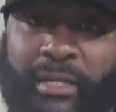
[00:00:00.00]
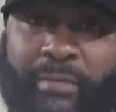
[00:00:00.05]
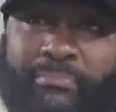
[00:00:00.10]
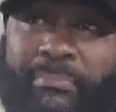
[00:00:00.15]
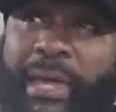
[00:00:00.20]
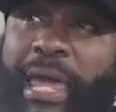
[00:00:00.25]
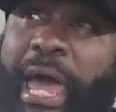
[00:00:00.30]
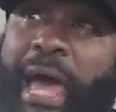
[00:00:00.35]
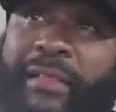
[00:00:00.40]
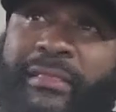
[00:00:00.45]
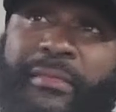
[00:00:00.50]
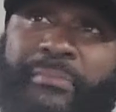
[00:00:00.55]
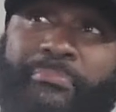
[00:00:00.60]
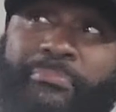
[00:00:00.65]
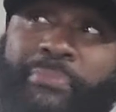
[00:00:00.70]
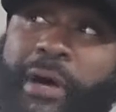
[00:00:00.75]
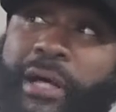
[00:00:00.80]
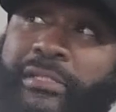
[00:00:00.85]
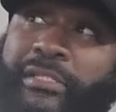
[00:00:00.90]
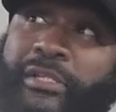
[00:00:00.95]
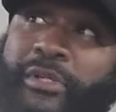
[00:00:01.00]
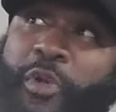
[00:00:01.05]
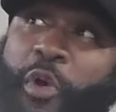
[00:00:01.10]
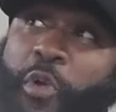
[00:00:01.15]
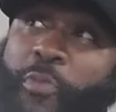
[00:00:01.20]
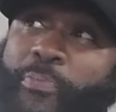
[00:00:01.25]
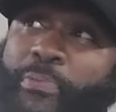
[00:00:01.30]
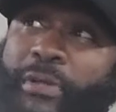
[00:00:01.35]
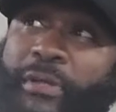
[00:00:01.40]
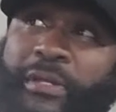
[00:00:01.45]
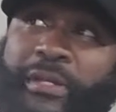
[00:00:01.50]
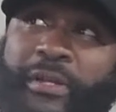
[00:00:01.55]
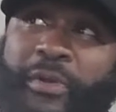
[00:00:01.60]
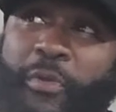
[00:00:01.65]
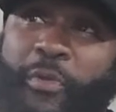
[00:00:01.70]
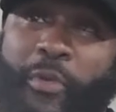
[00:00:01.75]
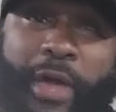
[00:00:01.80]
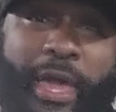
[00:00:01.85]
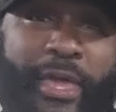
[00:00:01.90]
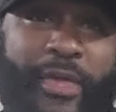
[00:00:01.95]
May have to bust it open in a
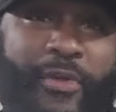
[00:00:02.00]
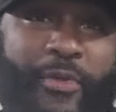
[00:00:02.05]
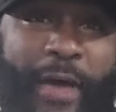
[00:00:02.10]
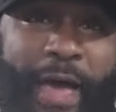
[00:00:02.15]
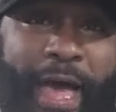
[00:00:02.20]
way you